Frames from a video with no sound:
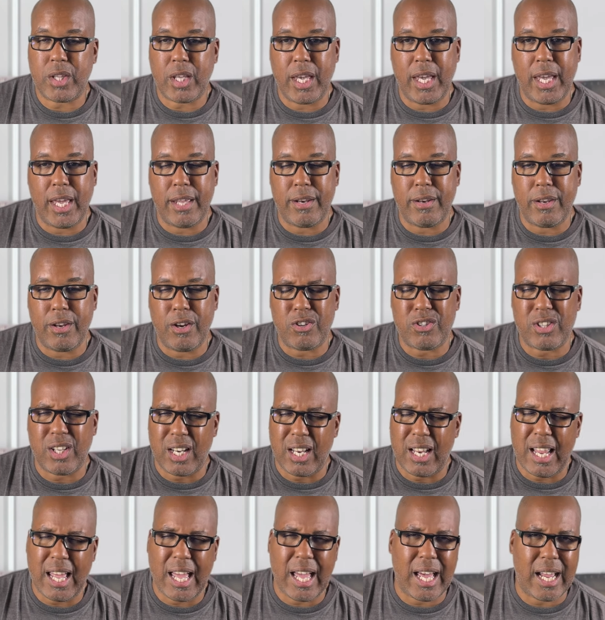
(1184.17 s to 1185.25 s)
And there's a
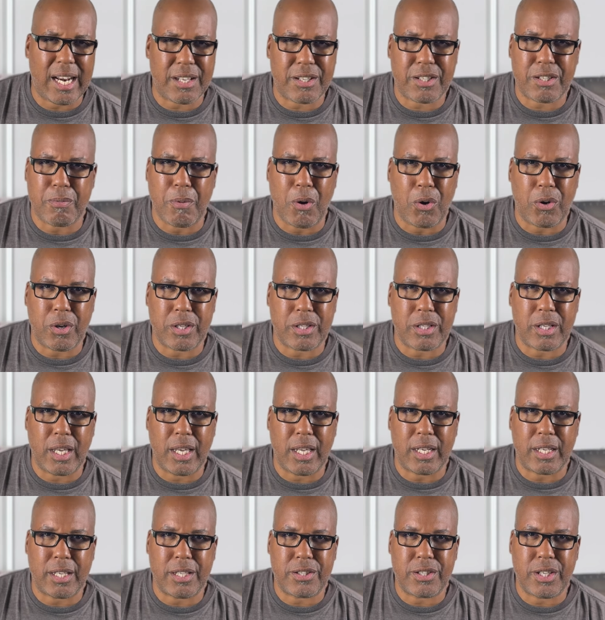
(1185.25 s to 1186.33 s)
lot of smoke
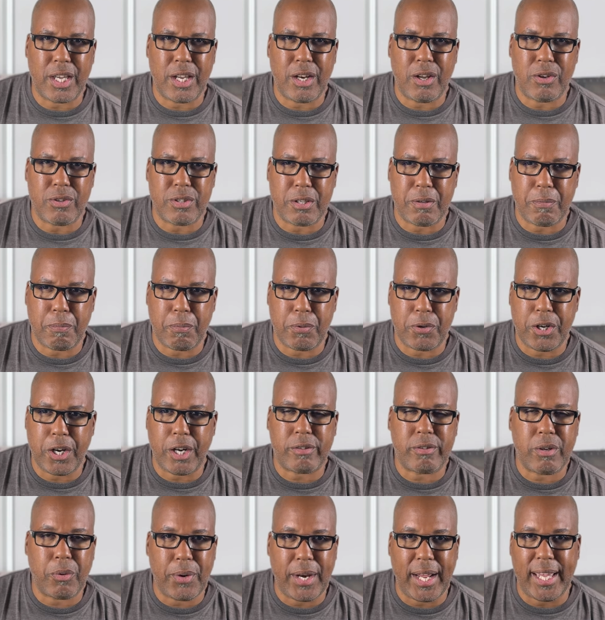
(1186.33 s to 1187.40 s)
in casinos, and
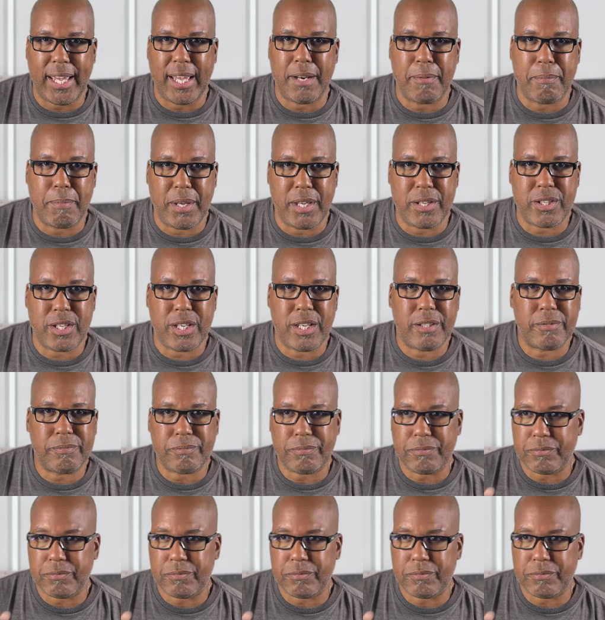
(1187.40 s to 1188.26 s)
particularly when they get busy,